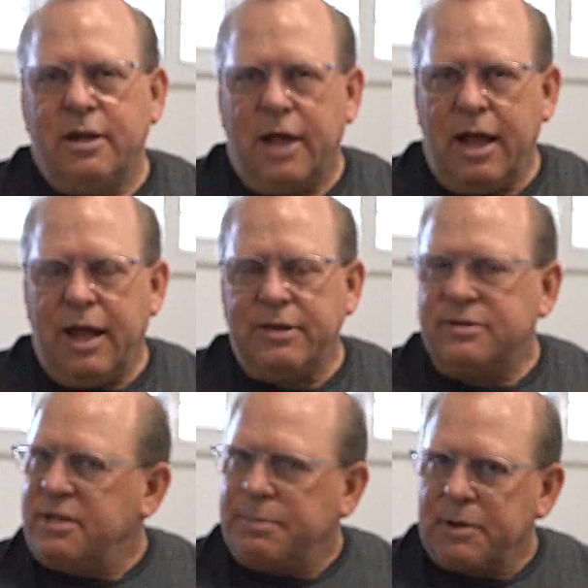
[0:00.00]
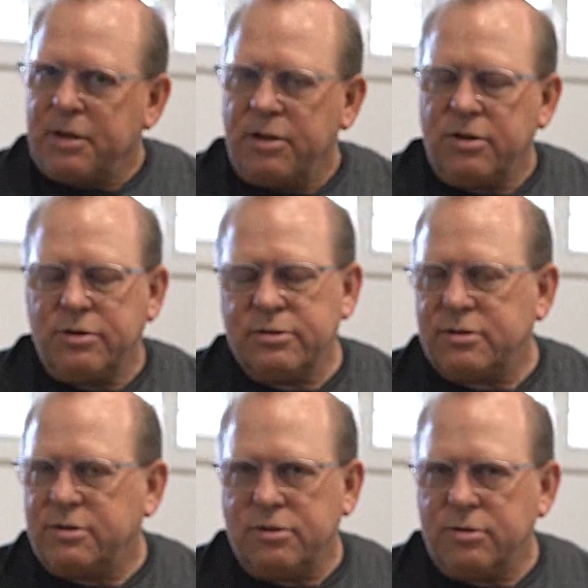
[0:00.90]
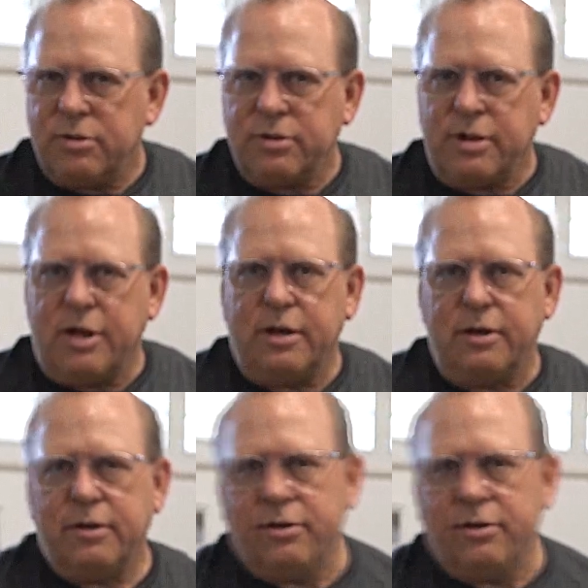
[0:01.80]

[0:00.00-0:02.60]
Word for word: and zip it closed, you're all done.